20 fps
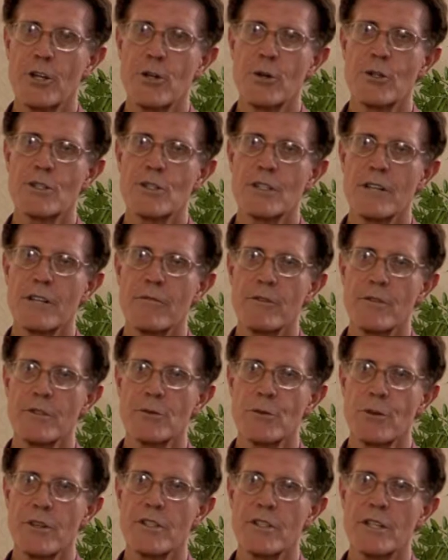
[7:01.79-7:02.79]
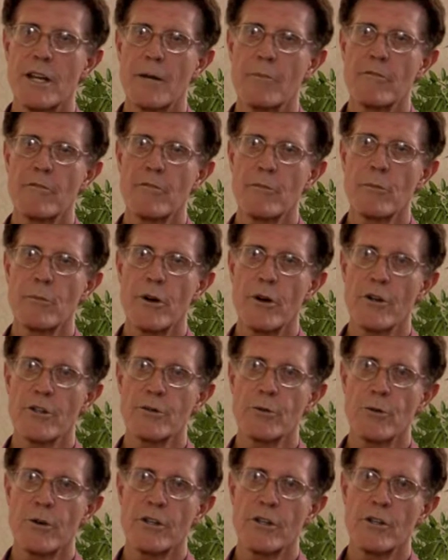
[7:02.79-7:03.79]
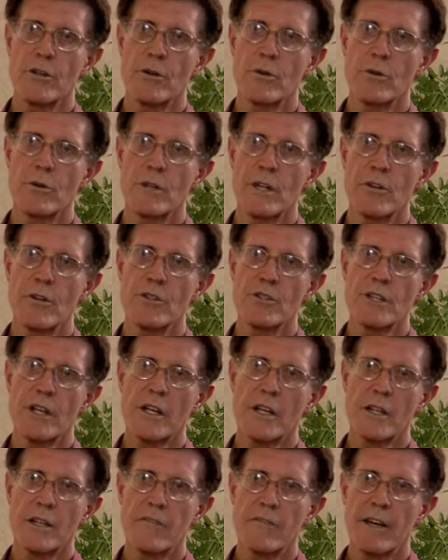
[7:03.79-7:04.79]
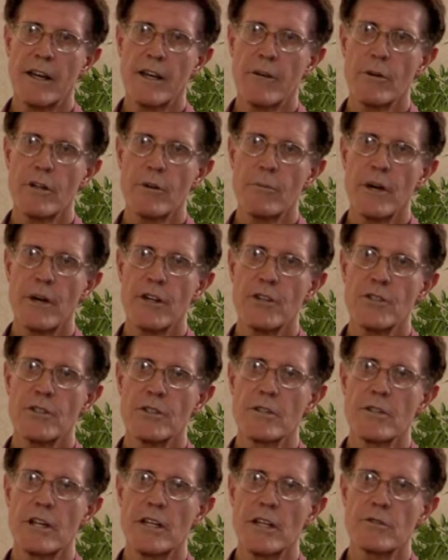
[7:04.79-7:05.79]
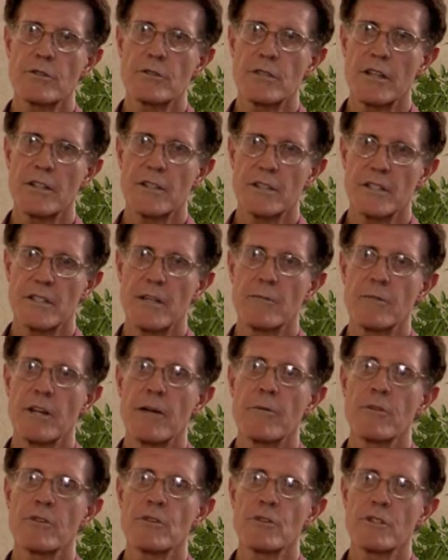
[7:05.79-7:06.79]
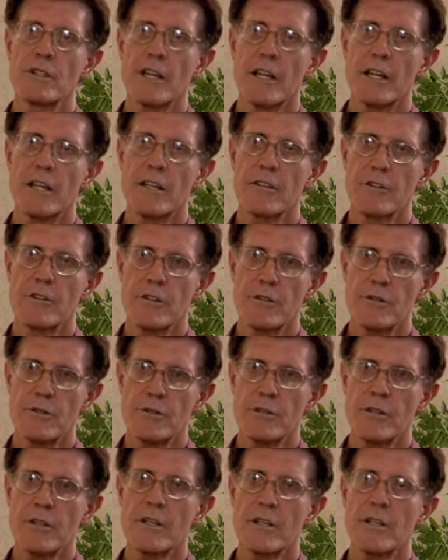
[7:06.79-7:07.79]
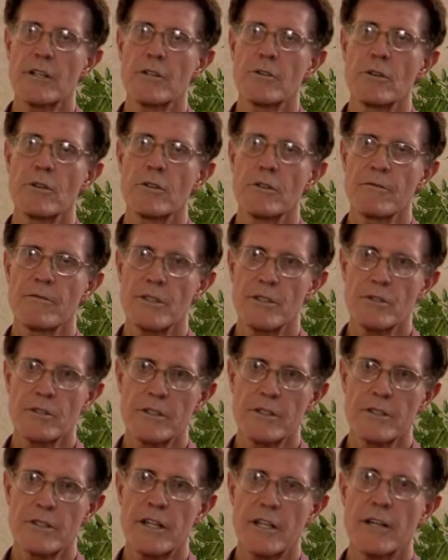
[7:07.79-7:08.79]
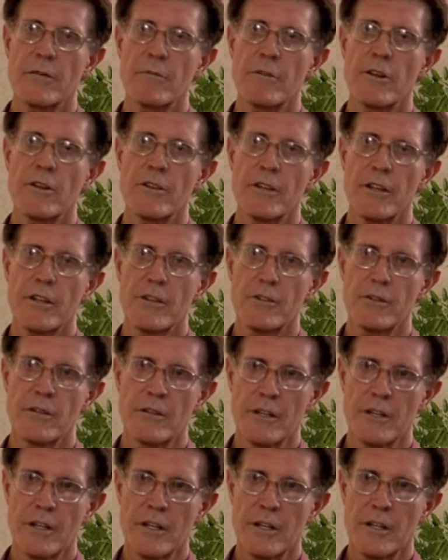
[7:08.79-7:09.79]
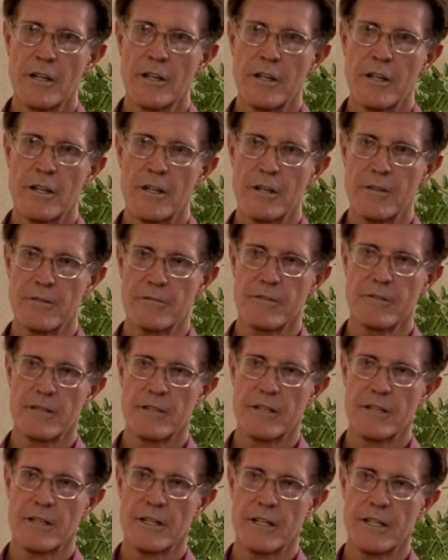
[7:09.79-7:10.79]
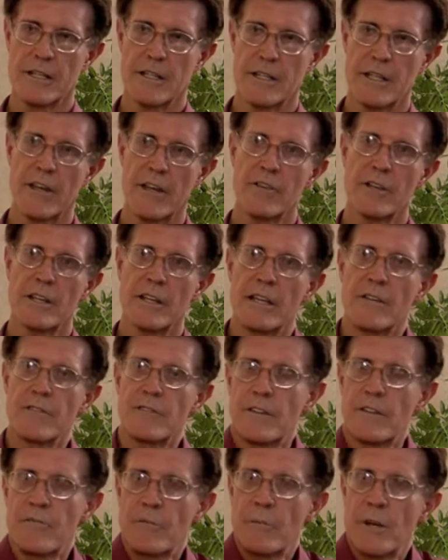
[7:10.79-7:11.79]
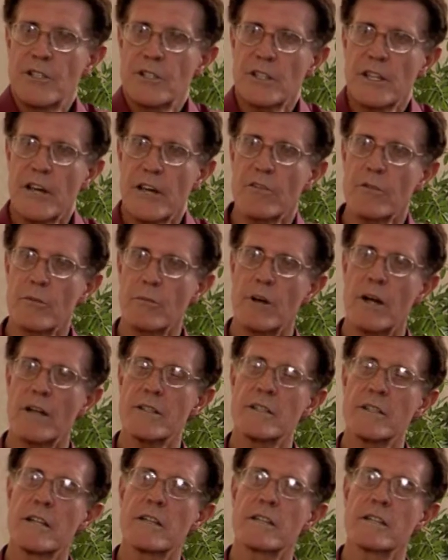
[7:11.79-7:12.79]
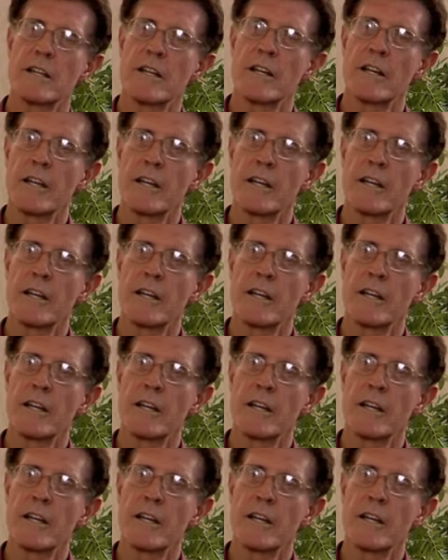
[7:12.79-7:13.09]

a huge difference with this type of approach where you energetically evaluate a patient at the same time that you're taking their history and doing their physical exam and all the other information gathering process.